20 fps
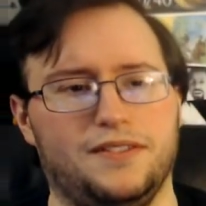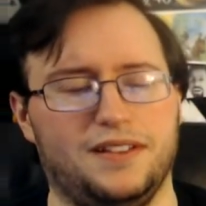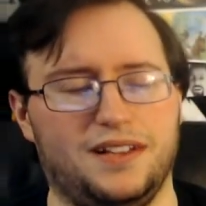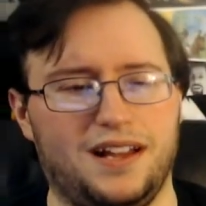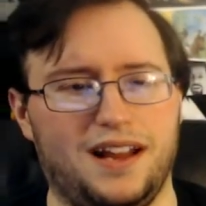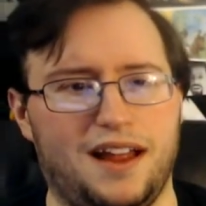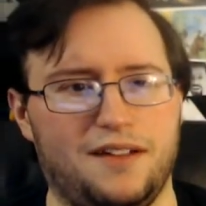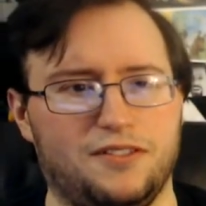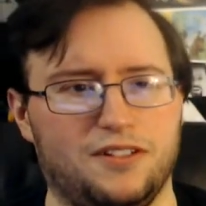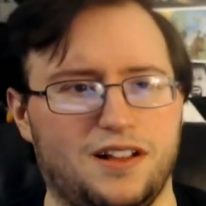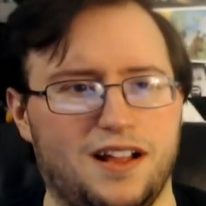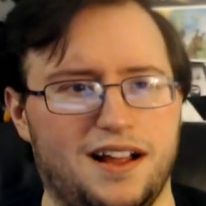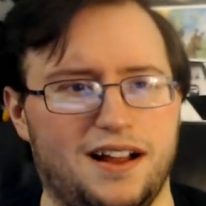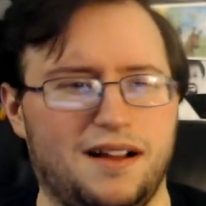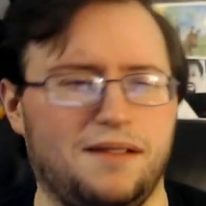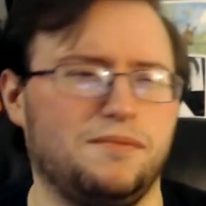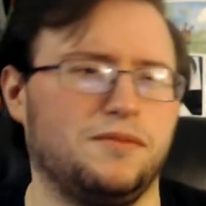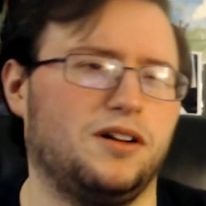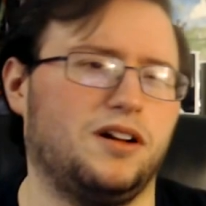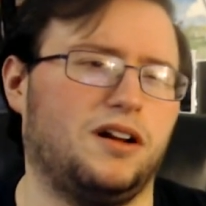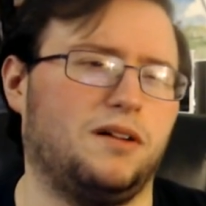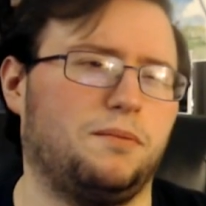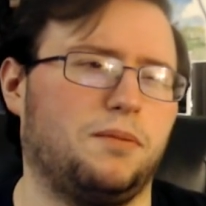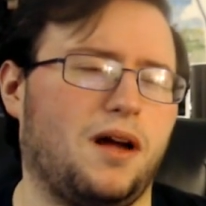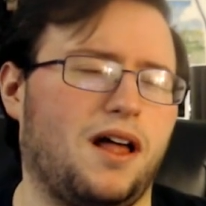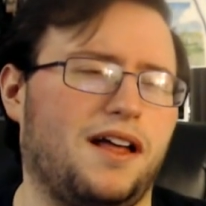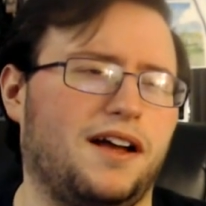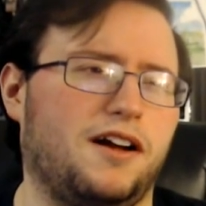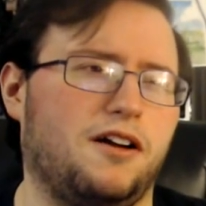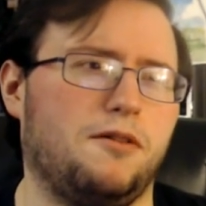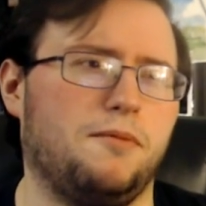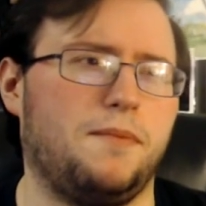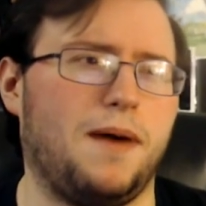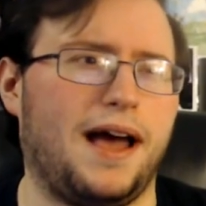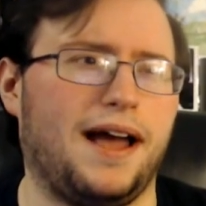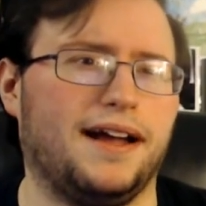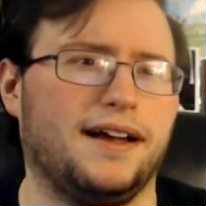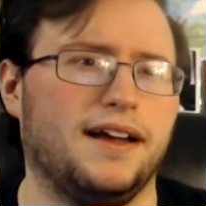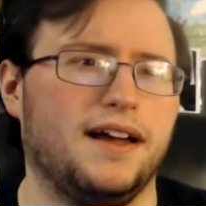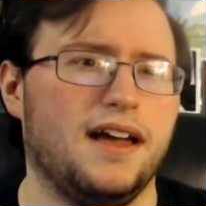And then after that, I'm going to probably go
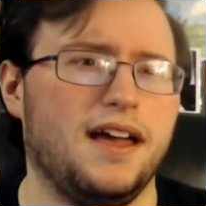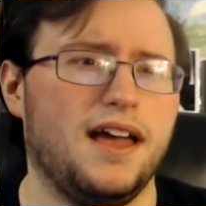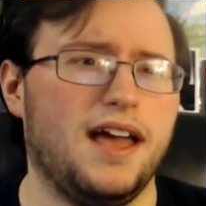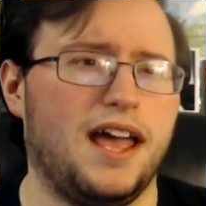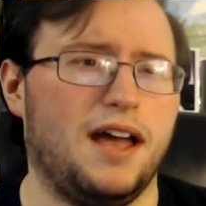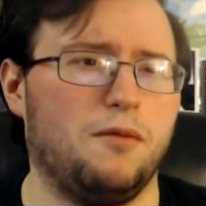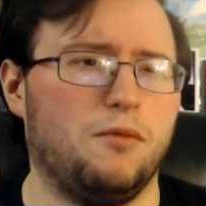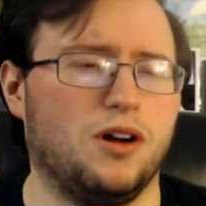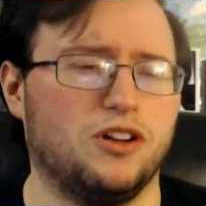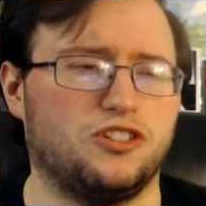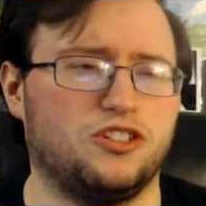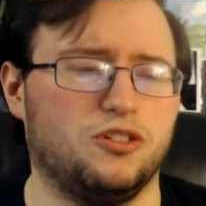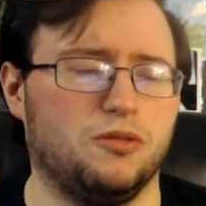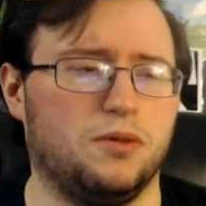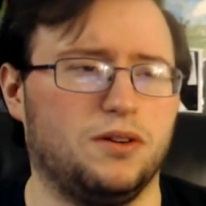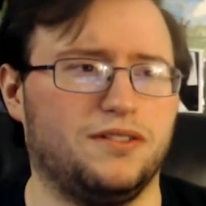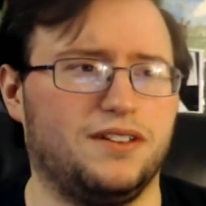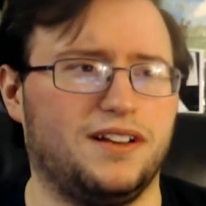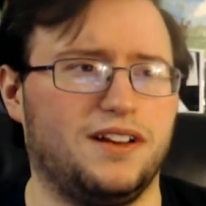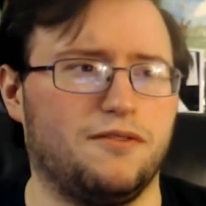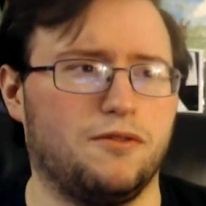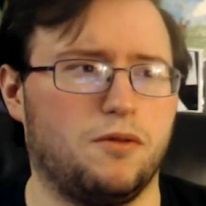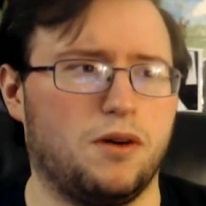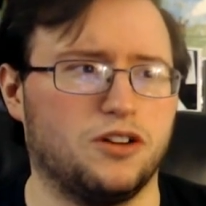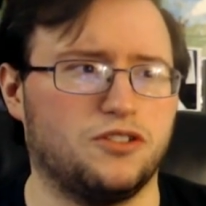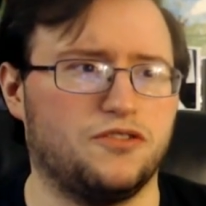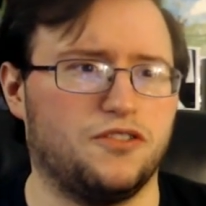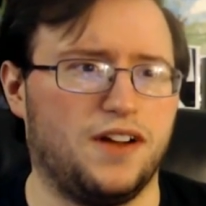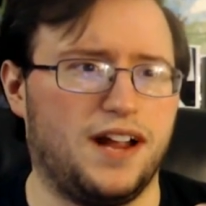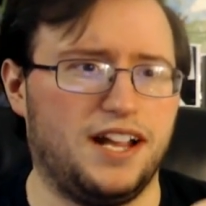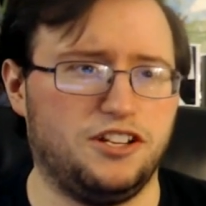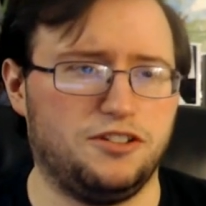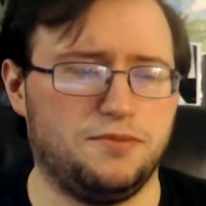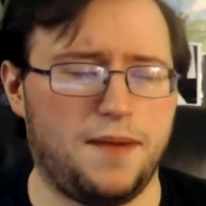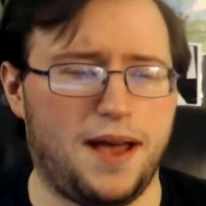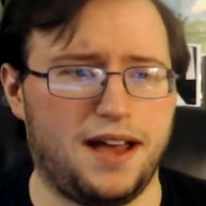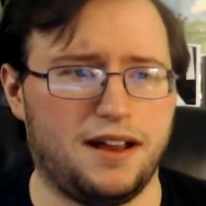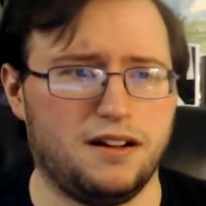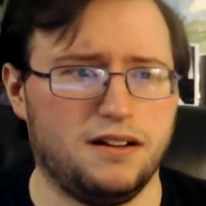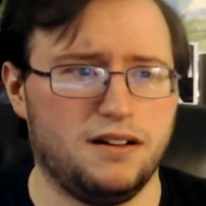back and watch the ones I never watched for H
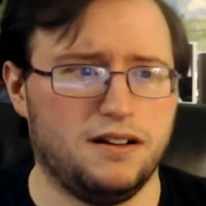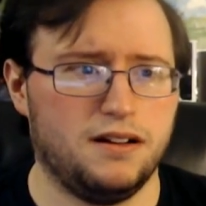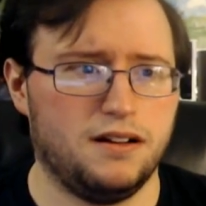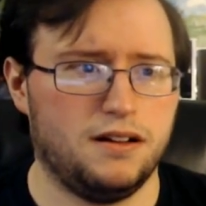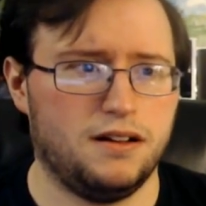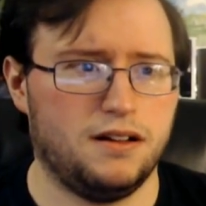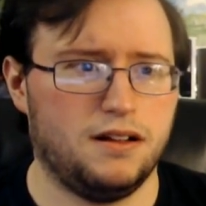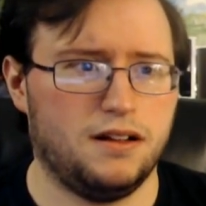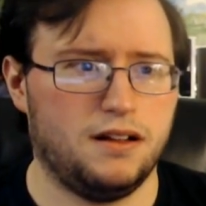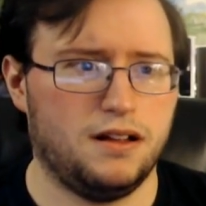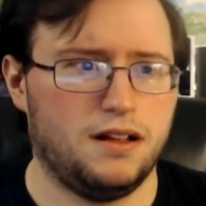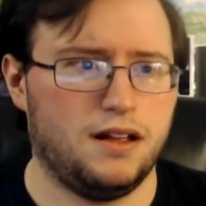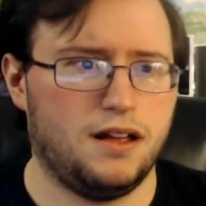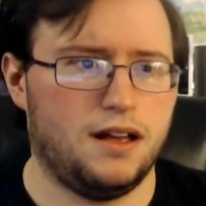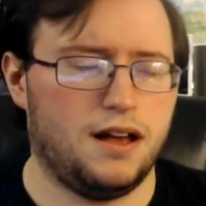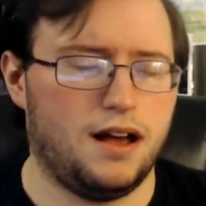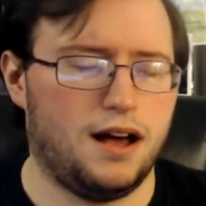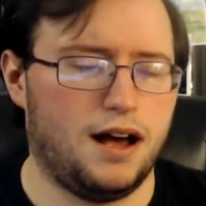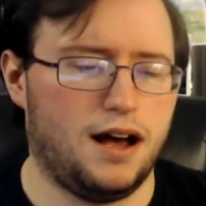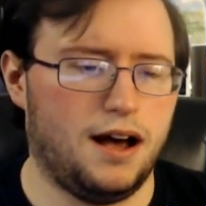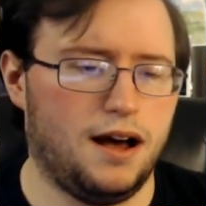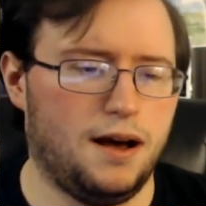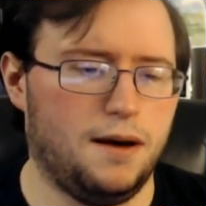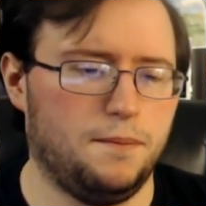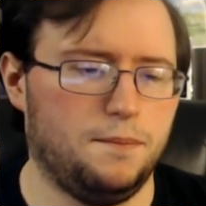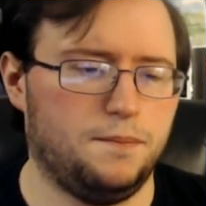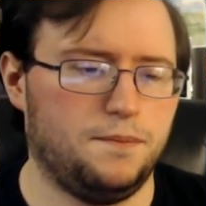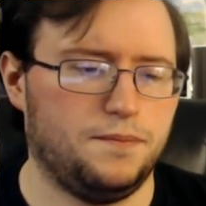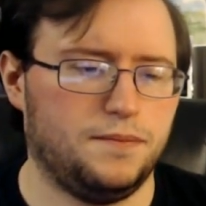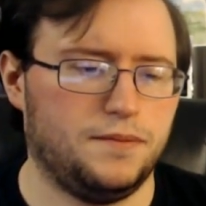Matter. Landscapers.